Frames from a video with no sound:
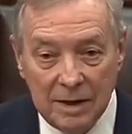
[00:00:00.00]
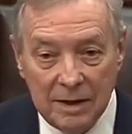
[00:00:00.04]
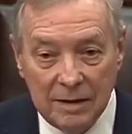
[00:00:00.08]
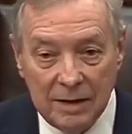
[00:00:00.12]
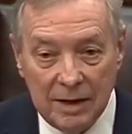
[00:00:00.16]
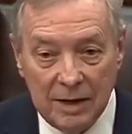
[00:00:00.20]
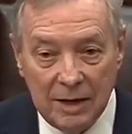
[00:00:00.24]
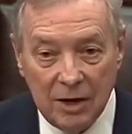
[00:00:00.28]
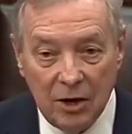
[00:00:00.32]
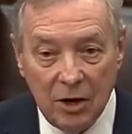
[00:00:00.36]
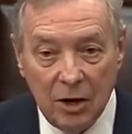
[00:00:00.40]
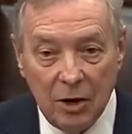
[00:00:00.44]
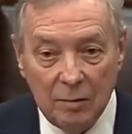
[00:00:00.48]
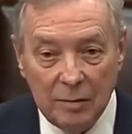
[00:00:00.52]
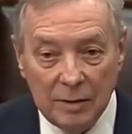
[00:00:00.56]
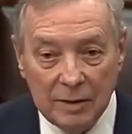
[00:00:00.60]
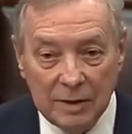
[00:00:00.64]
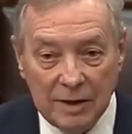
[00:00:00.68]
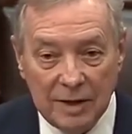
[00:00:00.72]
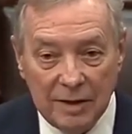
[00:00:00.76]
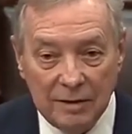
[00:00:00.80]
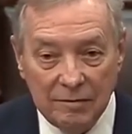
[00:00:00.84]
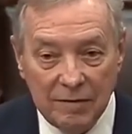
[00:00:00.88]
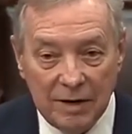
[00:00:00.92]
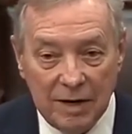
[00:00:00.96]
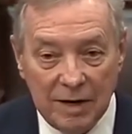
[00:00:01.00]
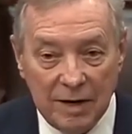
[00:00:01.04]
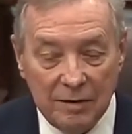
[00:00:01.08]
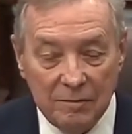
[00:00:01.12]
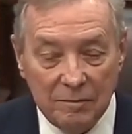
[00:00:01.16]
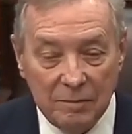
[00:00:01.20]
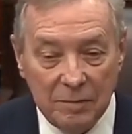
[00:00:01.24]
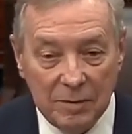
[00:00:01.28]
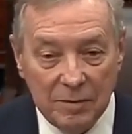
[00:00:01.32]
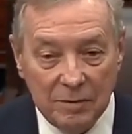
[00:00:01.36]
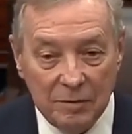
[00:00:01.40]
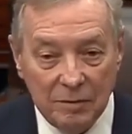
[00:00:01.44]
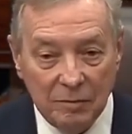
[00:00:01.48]
They had all but given up
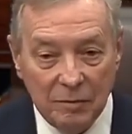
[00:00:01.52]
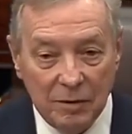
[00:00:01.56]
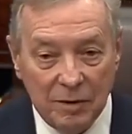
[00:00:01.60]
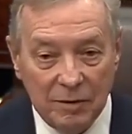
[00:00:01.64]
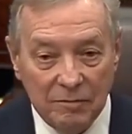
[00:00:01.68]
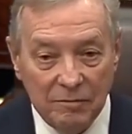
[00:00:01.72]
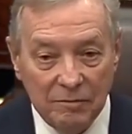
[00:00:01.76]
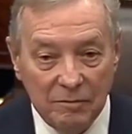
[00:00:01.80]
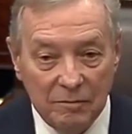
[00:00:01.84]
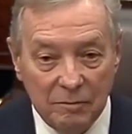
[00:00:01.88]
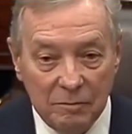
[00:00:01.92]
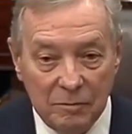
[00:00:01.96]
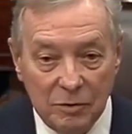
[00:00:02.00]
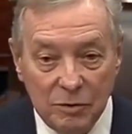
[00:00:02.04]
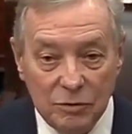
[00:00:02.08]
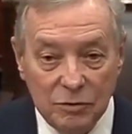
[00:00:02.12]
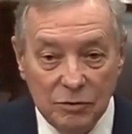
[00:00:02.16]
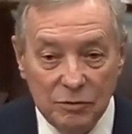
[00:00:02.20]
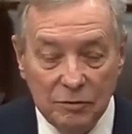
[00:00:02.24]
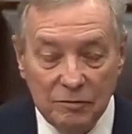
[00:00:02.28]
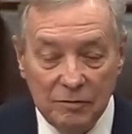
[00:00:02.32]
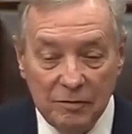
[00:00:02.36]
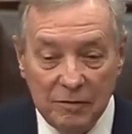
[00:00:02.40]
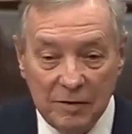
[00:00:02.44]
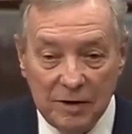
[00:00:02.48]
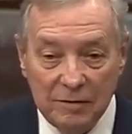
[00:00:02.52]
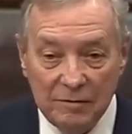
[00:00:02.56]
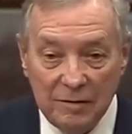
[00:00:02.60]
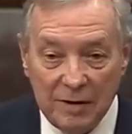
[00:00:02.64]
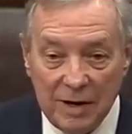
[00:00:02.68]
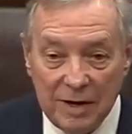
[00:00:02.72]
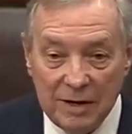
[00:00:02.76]
when a mutual friend of